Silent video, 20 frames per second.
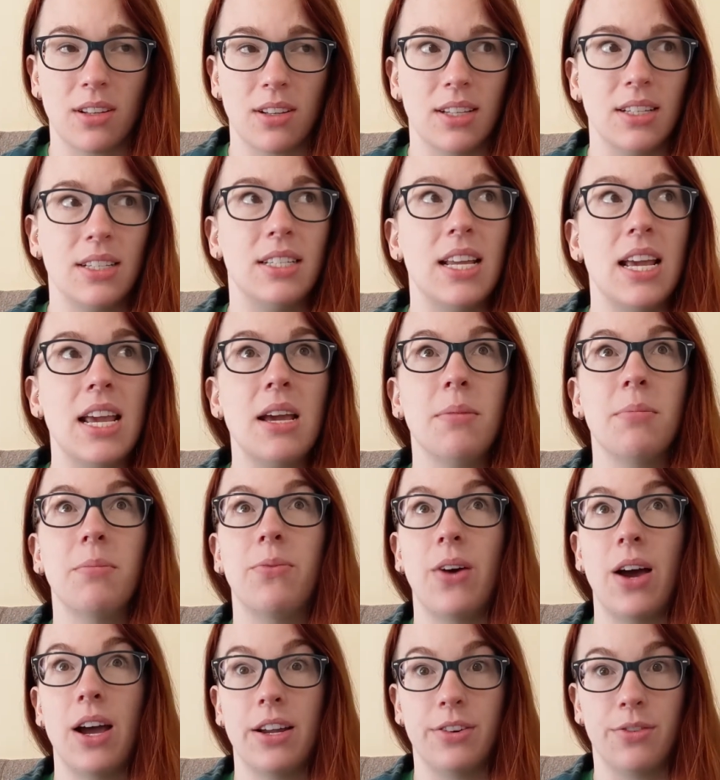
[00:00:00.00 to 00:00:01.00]
Like, damn
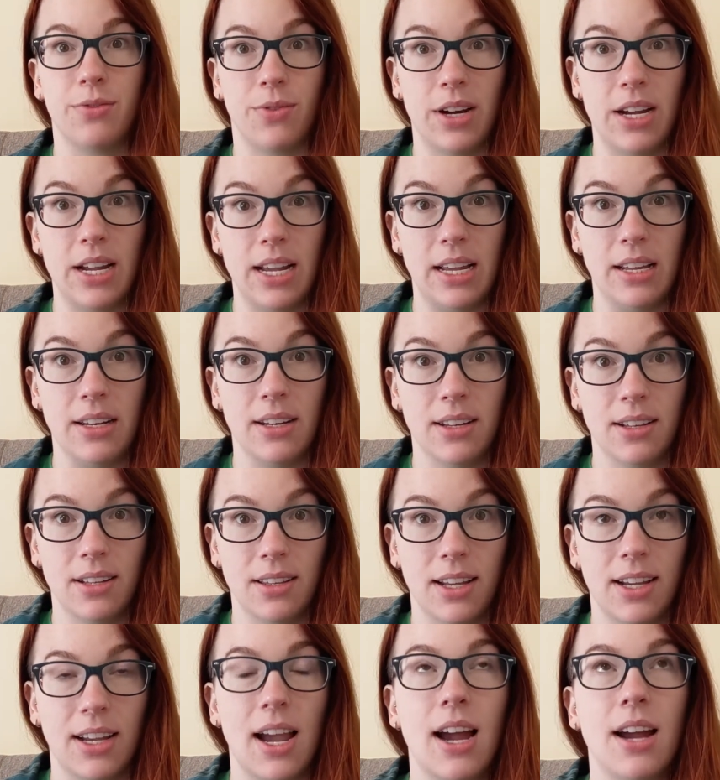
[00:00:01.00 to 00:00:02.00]
fine read. Like,